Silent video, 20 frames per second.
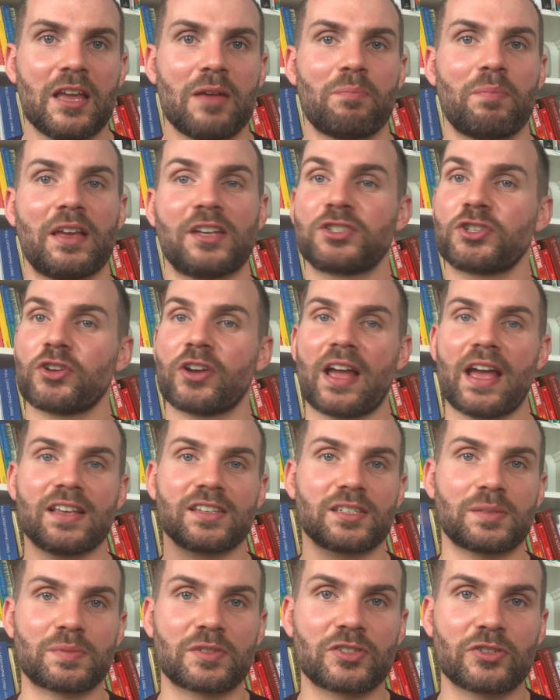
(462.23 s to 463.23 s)
Make sure to hit
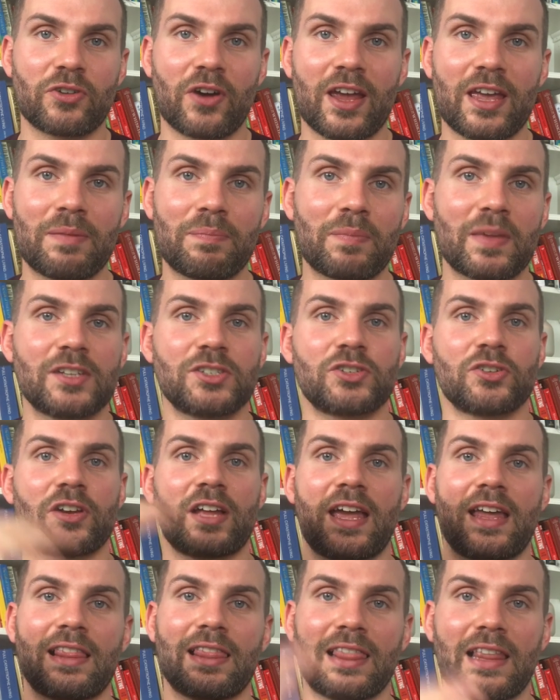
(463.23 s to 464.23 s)
subscribe, make sure to
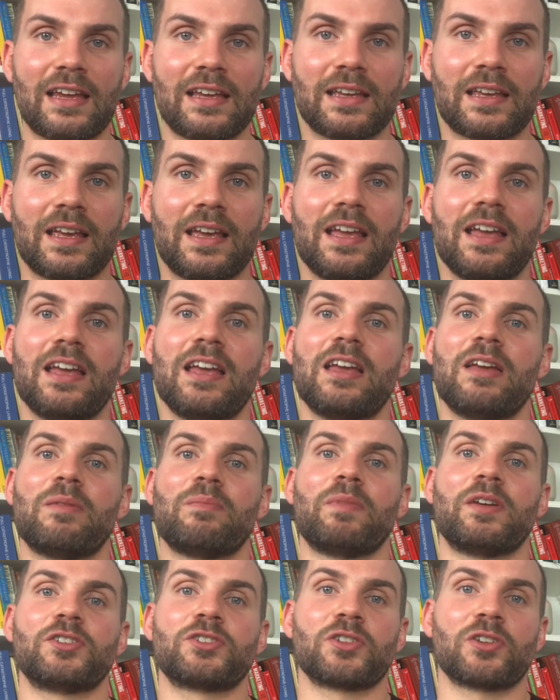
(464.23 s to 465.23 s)
hit like,
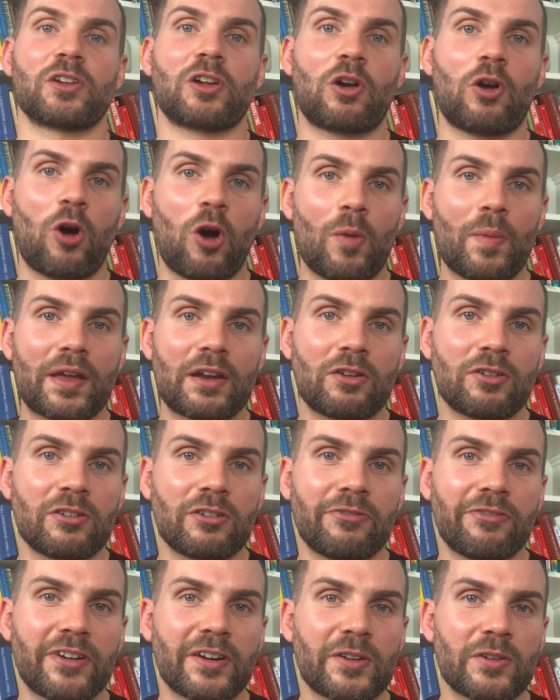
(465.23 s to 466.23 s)
make sure to comment on
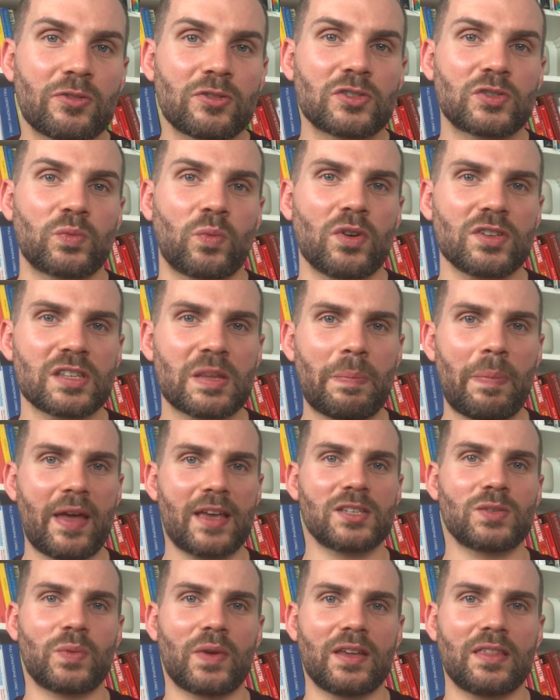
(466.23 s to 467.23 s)
your videos. What's the
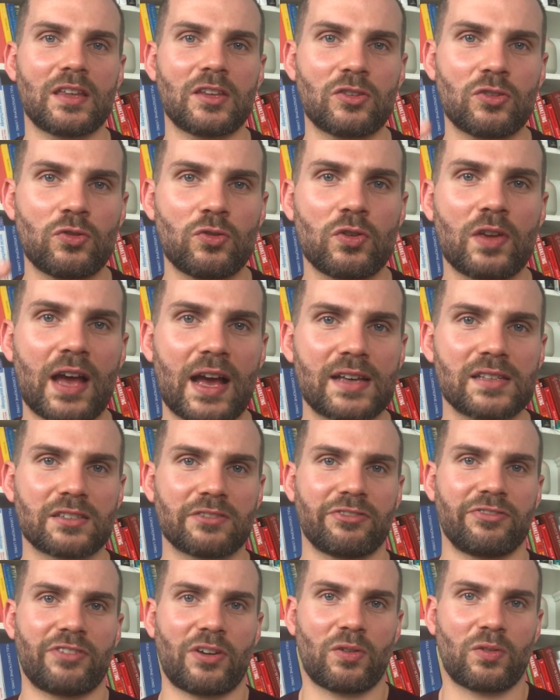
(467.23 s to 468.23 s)
best way that you guys
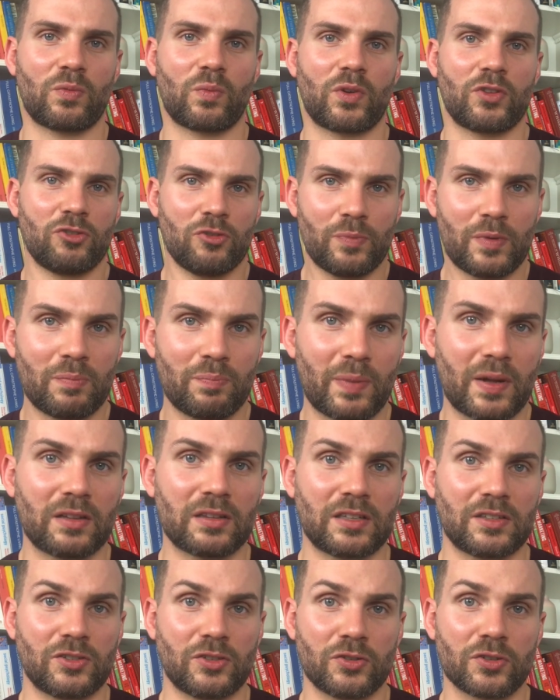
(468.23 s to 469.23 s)
have found when you've been
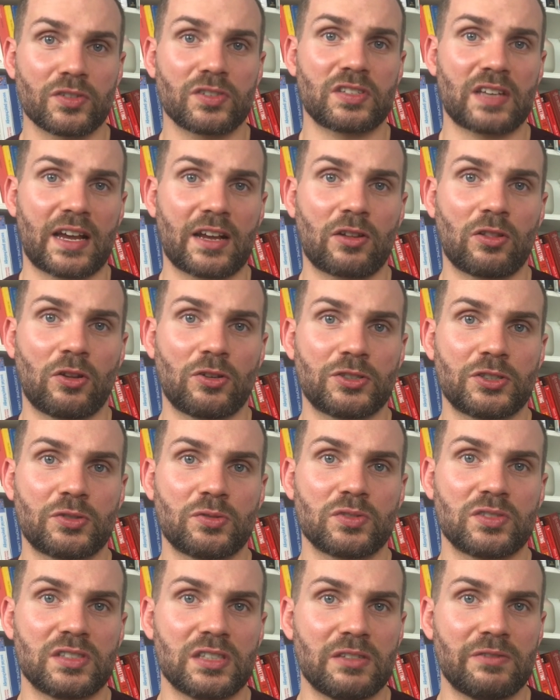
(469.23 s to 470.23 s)
building your
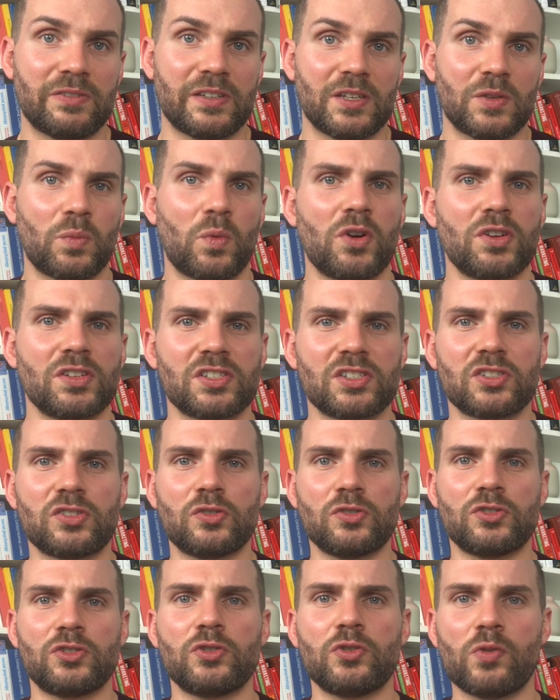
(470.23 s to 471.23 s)
psychological CV? What
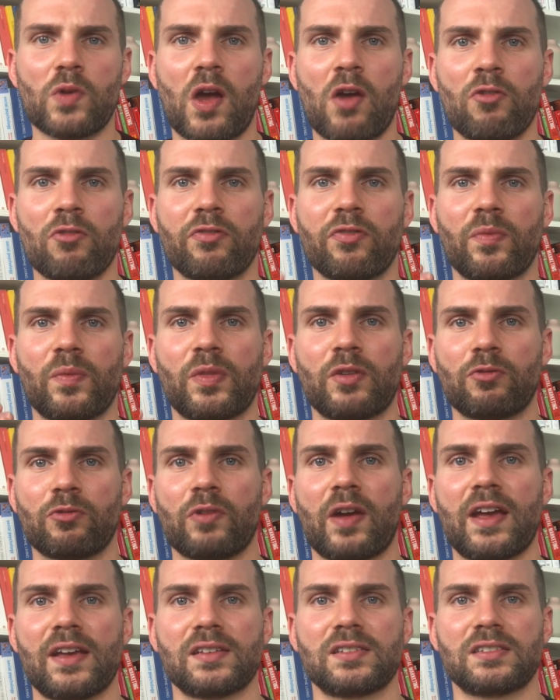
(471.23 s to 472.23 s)
stood you out from the
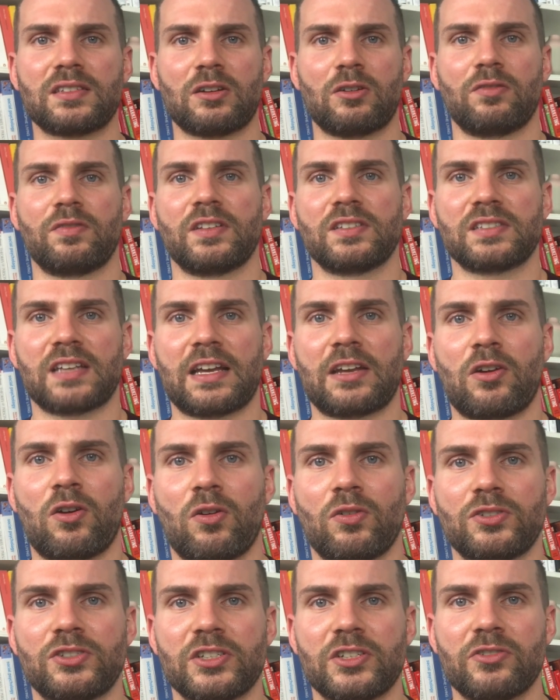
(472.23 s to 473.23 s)
rest of the
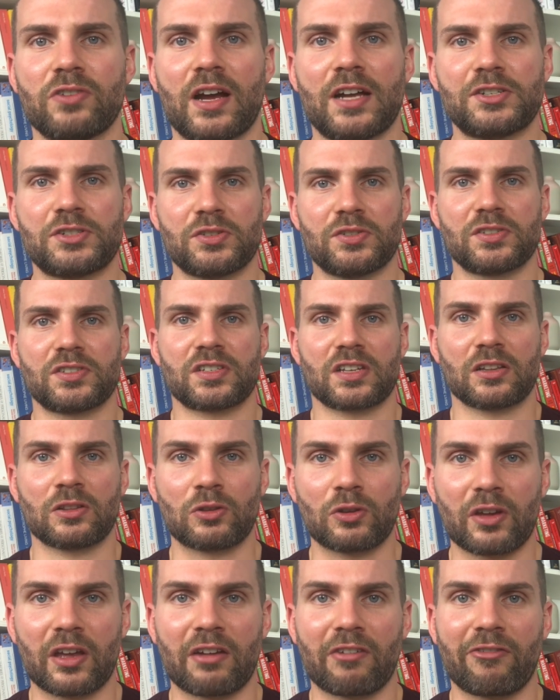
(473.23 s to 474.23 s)
psychology graduates
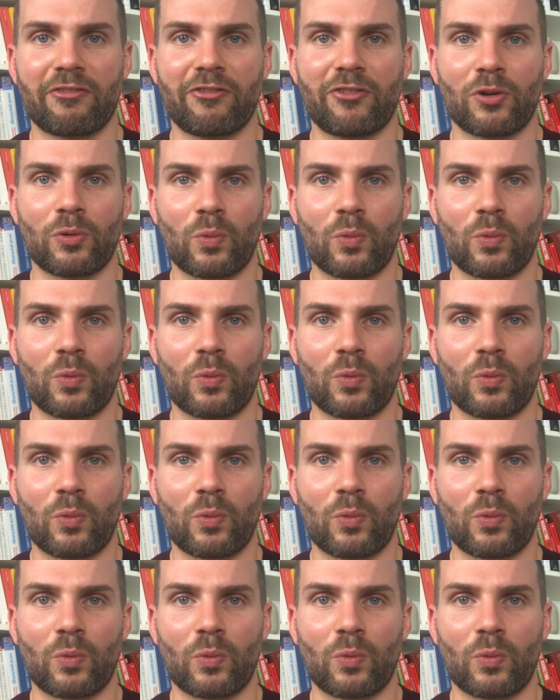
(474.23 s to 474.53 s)
looking for